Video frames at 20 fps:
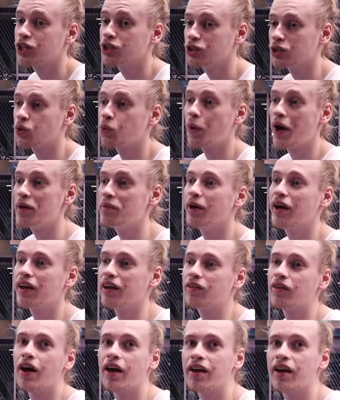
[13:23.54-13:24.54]
I could look way
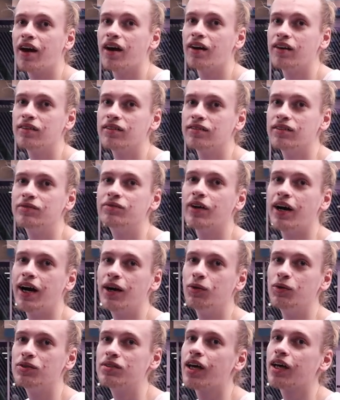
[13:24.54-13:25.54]
better right now if I
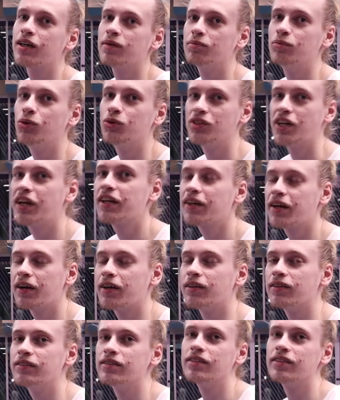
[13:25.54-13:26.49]
was like more dedicated.